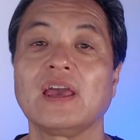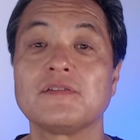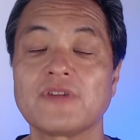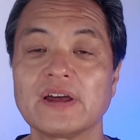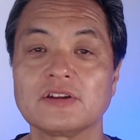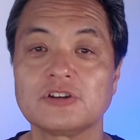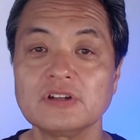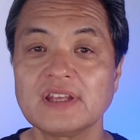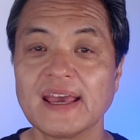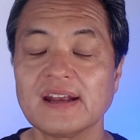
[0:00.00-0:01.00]
and find
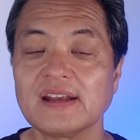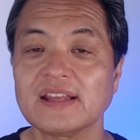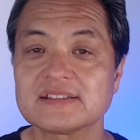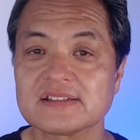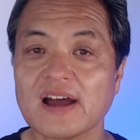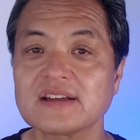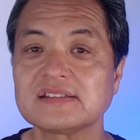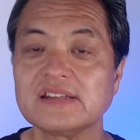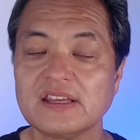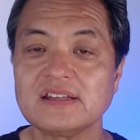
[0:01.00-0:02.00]
good candidate
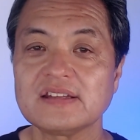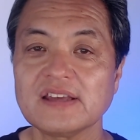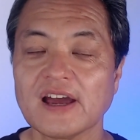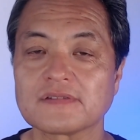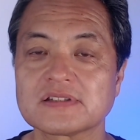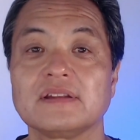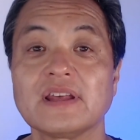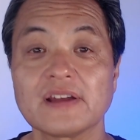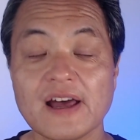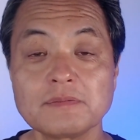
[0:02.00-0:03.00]
stocks and ETFs
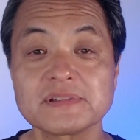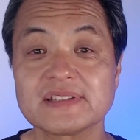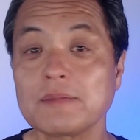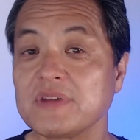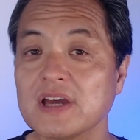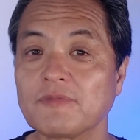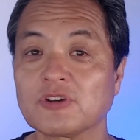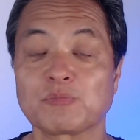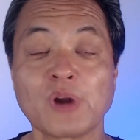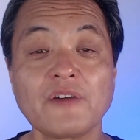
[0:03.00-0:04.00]
that'll help set me up
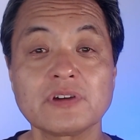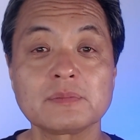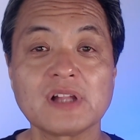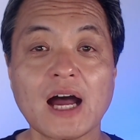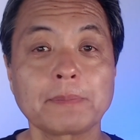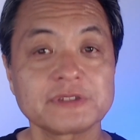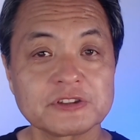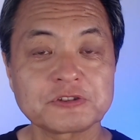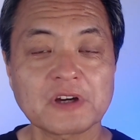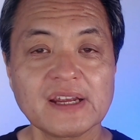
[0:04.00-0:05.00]
for profitable
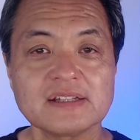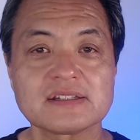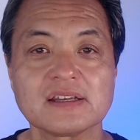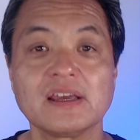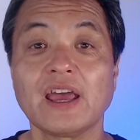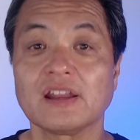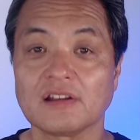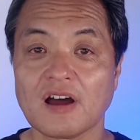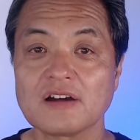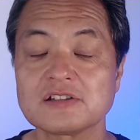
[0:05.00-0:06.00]
option trades
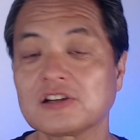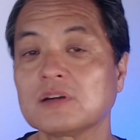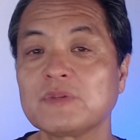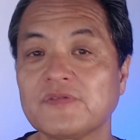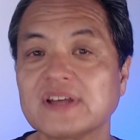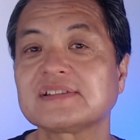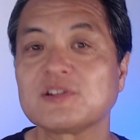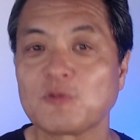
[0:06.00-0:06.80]
and long-term investing